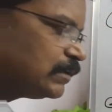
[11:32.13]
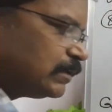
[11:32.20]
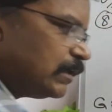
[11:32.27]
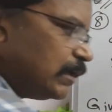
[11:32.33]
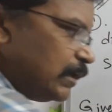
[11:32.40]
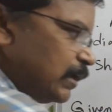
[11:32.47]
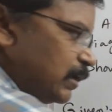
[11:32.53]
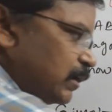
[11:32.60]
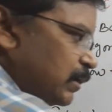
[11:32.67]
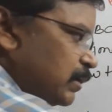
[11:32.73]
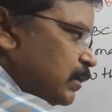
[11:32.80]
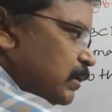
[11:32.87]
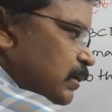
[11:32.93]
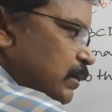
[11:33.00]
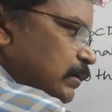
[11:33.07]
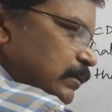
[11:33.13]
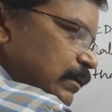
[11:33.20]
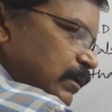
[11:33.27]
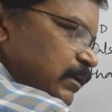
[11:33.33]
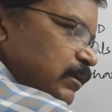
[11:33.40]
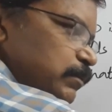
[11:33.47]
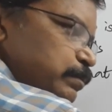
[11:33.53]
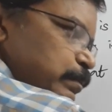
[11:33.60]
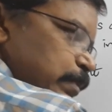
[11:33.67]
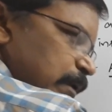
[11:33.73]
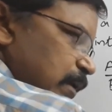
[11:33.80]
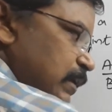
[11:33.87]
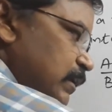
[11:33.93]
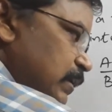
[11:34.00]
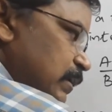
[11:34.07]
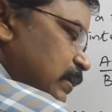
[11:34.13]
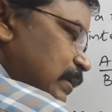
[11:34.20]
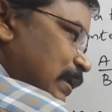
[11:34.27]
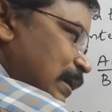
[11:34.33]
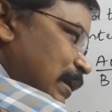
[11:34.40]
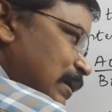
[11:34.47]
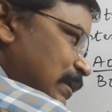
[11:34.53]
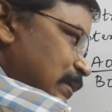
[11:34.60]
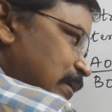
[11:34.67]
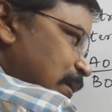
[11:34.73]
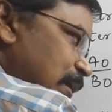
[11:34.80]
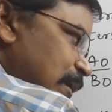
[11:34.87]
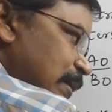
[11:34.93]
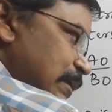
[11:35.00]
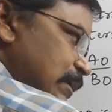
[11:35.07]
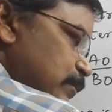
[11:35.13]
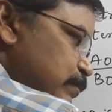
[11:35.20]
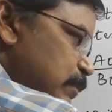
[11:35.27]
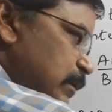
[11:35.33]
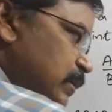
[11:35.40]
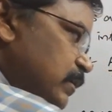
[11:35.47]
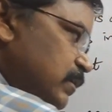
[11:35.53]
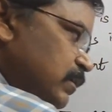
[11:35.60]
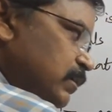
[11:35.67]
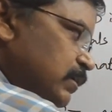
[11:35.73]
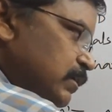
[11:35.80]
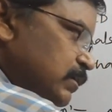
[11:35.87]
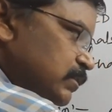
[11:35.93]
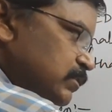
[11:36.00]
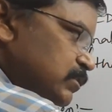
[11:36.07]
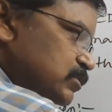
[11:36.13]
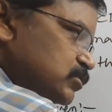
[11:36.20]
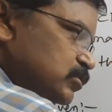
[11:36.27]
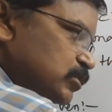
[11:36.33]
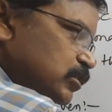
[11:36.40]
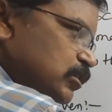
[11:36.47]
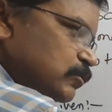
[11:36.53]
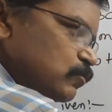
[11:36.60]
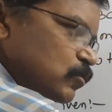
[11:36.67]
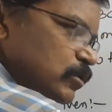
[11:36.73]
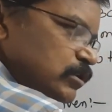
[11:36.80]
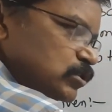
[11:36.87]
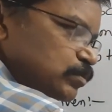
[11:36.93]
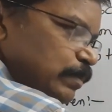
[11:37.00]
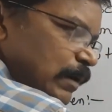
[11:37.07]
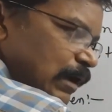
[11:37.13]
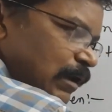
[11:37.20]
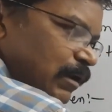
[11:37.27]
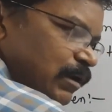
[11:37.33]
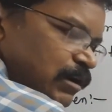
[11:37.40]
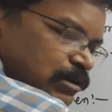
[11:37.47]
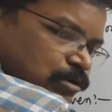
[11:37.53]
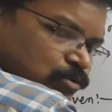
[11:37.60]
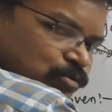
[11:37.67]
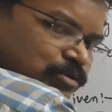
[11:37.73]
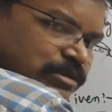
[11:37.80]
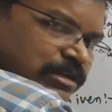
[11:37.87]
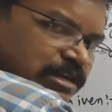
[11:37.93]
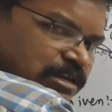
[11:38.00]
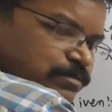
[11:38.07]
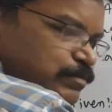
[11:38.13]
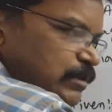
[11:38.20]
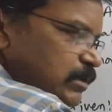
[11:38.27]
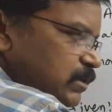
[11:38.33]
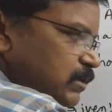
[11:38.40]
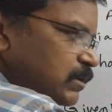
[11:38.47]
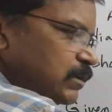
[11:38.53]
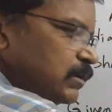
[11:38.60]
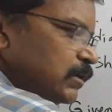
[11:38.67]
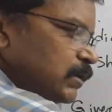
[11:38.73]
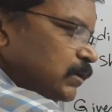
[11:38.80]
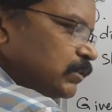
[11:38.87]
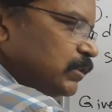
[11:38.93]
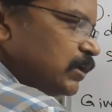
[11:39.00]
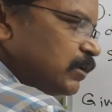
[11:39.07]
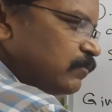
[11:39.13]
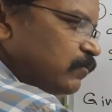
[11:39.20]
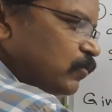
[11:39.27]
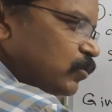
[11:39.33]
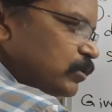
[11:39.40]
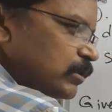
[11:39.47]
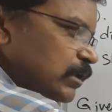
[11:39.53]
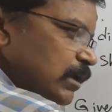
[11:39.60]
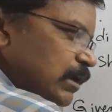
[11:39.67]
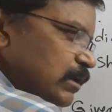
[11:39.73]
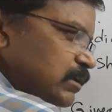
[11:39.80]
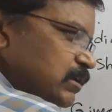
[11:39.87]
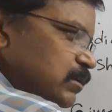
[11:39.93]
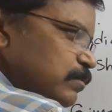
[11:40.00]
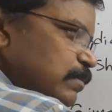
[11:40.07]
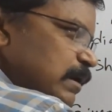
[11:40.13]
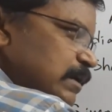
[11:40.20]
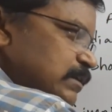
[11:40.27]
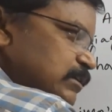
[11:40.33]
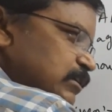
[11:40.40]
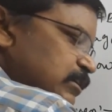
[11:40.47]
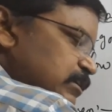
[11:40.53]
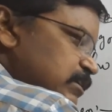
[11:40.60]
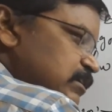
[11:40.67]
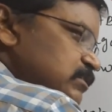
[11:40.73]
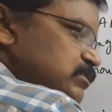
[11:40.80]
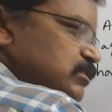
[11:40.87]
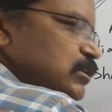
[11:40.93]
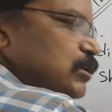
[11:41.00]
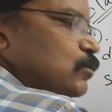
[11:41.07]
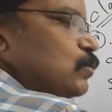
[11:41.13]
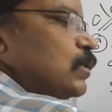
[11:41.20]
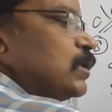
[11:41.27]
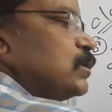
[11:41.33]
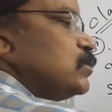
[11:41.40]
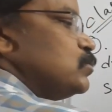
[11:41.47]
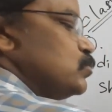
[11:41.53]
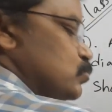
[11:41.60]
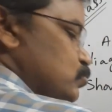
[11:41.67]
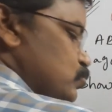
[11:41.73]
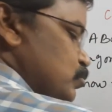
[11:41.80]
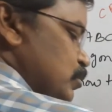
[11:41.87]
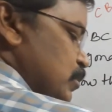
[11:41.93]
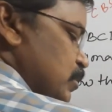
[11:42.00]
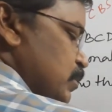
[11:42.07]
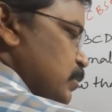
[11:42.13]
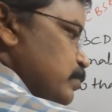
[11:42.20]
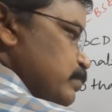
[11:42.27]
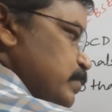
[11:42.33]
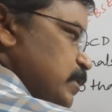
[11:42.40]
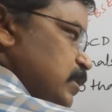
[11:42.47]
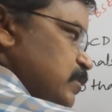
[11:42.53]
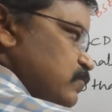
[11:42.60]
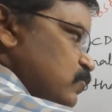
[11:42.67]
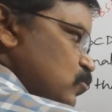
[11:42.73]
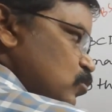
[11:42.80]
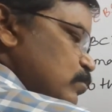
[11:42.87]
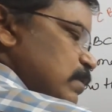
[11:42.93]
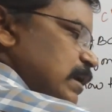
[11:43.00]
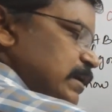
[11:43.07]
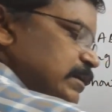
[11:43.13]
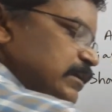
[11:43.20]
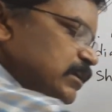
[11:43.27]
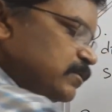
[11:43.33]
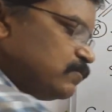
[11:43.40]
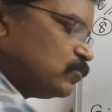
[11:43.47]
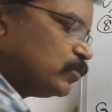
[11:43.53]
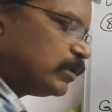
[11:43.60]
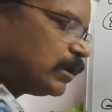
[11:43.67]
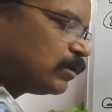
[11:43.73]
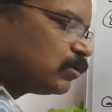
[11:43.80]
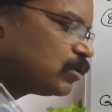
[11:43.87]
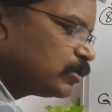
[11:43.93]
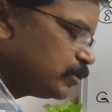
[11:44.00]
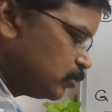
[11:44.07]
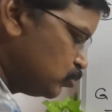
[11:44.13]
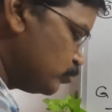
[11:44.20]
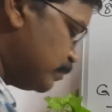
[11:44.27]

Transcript: ADB, in triangle ADB, this EO is parallel to AB. Therefore, AE by ED is equal to BO by DO according to